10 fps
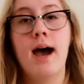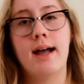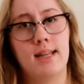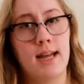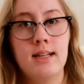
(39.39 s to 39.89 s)

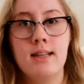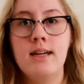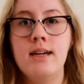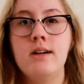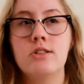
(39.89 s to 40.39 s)
at the end of the
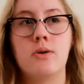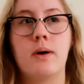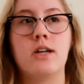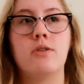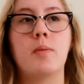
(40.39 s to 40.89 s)
year so
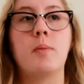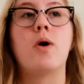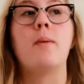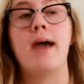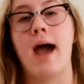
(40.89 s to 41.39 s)
I can
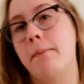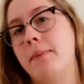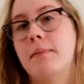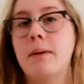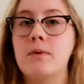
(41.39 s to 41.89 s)
remember all my
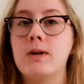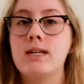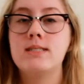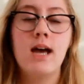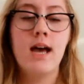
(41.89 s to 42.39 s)
happy
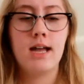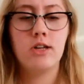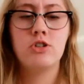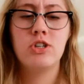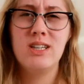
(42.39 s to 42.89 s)
memories
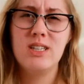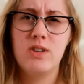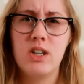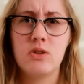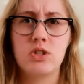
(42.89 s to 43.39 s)
and usually these
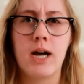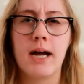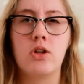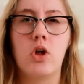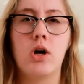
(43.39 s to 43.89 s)
videos are
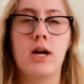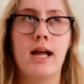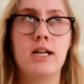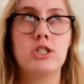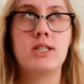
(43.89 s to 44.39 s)
kind of long and
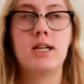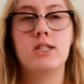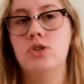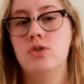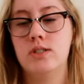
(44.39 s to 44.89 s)
I just like
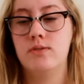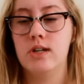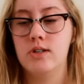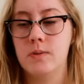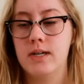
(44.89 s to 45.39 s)
to do these
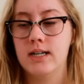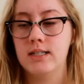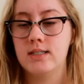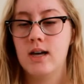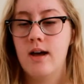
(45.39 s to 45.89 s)
videos
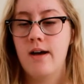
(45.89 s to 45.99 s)
because